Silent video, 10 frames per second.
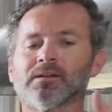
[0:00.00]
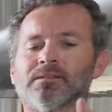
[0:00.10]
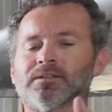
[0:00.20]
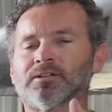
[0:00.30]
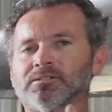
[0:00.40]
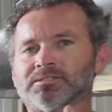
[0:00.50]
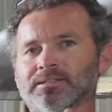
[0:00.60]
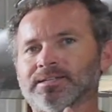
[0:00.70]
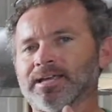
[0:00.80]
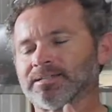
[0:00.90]
that goes to
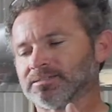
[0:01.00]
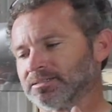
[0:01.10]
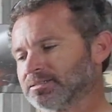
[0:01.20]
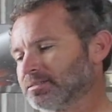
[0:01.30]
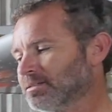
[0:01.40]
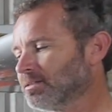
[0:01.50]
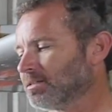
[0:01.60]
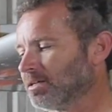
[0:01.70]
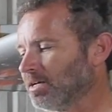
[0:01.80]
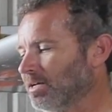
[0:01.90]
the A-assist.
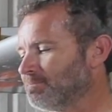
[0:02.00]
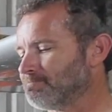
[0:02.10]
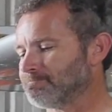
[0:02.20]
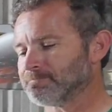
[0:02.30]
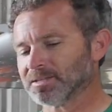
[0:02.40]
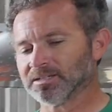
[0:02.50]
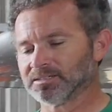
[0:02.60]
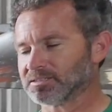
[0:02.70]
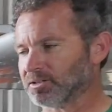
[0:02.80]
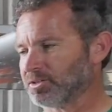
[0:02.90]

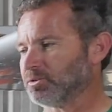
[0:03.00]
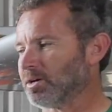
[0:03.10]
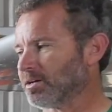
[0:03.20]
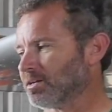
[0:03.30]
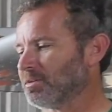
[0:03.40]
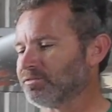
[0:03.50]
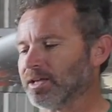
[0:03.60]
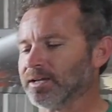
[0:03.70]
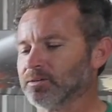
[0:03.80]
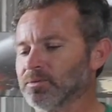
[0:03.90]
So you are going to be
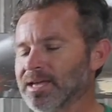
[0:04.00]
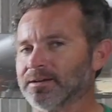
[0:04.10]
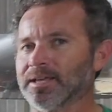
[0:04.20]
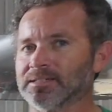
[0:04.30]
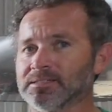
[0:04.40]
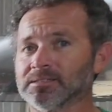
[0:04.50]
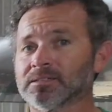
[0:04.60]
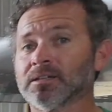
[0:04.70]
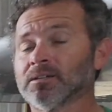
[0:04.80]
flying it without A-assist.